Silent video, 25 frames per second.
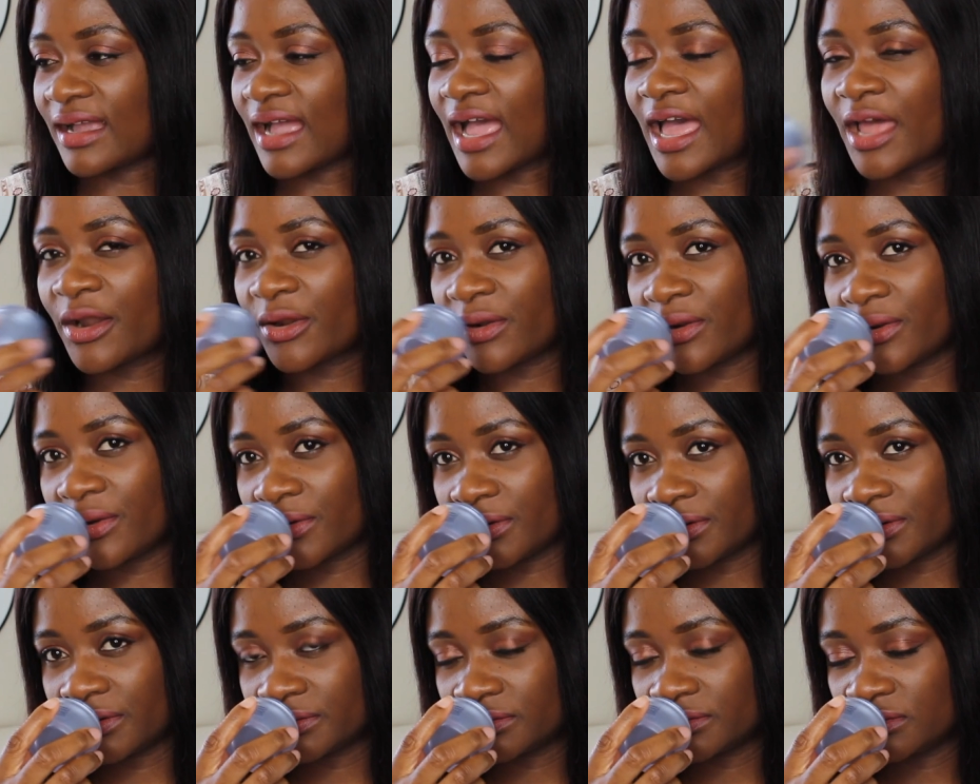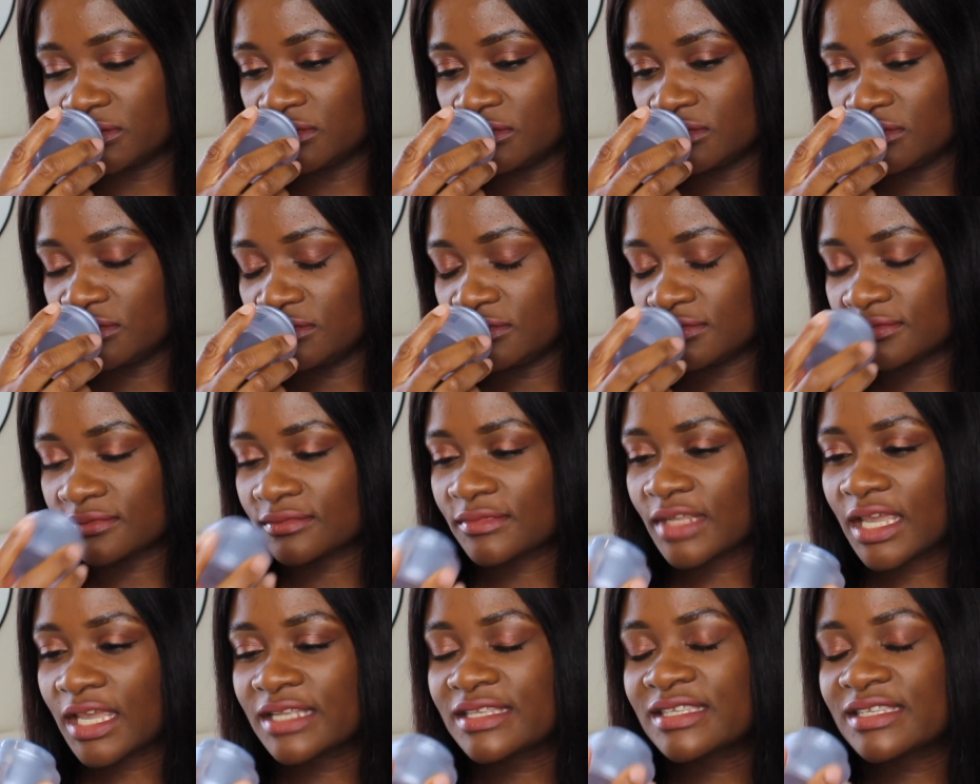I don't know,
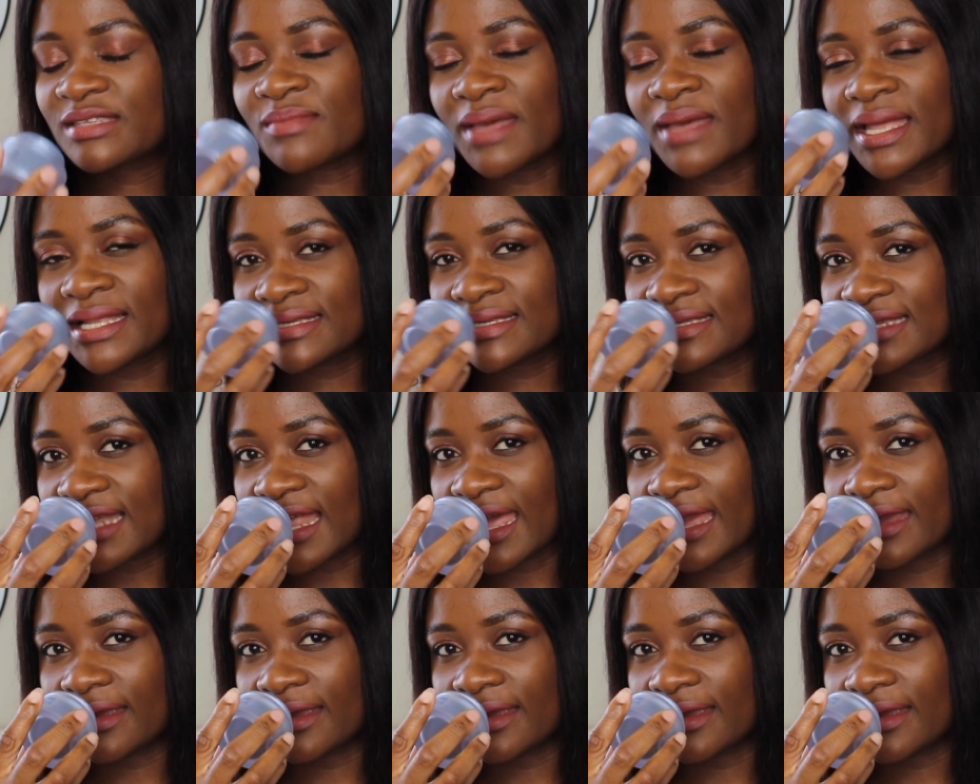it smells